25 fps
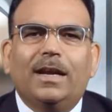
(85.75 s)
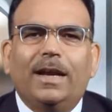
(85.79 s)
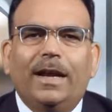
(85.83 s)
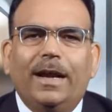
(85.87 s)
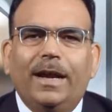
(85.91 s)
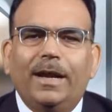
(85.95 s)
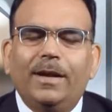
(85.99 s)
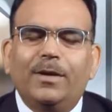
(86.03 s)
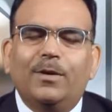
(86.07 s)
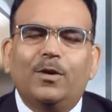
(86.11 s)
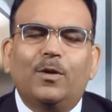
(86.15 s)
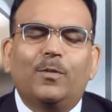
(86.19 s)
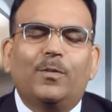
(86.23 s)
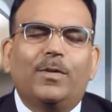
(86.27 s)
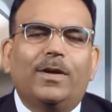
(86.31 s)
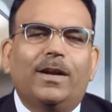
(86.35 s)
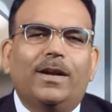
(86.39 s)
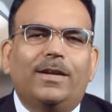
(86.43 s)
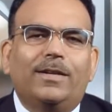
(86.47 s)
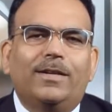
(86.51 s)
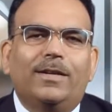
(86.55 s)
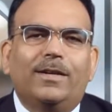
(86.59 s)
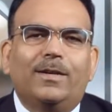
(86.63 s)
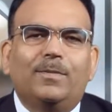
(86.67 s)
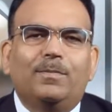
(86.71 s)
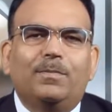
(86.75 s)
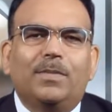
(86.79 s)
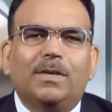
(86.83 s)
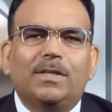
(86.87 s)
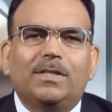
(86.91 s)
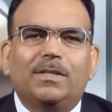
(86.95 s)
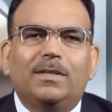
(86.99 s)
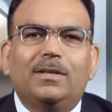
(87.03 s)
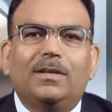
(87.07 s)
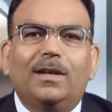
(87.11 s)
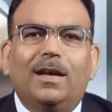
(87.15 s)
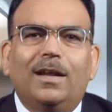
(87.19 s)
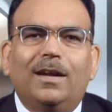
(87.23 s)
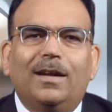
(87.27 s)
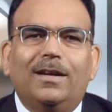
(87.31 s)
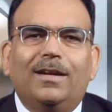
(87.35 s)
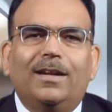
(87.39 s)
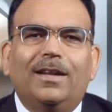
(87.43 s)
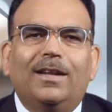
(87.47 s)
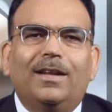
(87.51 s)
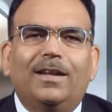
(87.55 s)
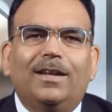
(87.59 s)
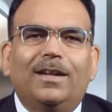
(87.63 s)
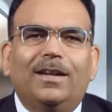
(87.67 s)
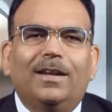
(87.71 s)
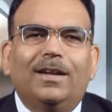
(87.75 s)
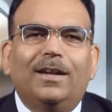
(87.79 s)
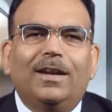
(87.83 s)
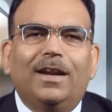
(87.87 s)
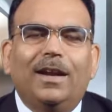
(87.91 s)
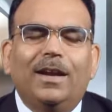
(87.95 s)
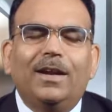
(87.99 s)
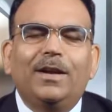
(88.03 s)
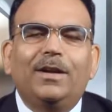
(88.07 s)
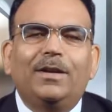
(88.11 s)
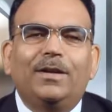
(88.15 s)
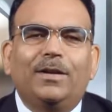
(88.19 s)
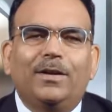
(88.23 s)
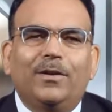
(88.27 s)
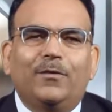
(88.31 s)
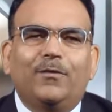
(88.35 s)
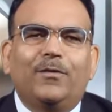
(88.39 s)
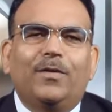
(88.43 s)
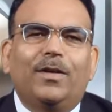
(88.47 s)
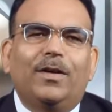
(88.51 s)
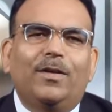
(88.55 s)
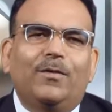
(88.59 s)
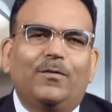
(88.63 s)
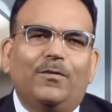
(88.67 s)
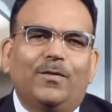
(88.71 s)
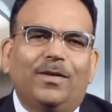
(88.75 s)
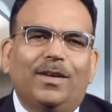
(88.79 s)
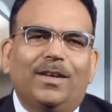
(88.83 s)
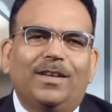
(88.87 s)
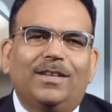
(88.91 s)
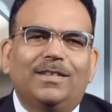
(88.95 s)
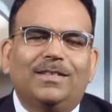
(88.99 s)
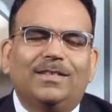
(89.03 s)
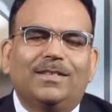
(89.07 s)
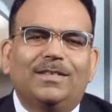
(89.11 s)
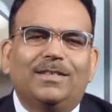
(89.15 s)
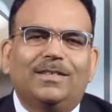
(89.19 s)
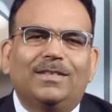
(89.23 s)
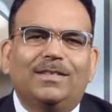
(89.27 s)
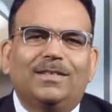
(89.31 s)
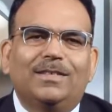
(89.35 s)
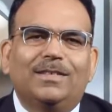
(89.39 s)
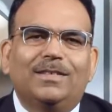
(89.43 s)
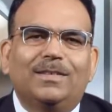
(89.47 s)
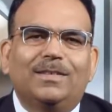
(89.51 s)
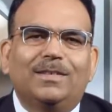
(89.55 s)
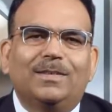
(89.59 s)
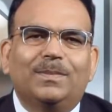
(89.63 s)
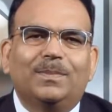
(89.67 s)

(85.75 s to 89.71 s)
interpreted personality in different ways.